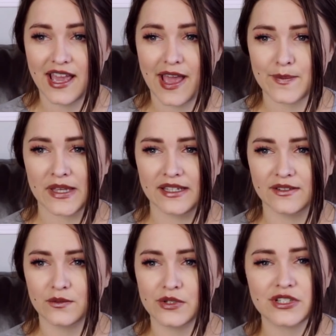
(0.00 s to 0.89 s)
happen,
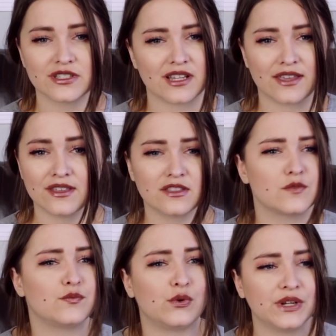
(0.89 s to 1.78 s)
which is, I think,
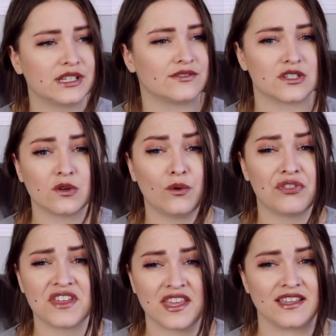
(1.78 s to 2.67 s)
the point of this whole thing.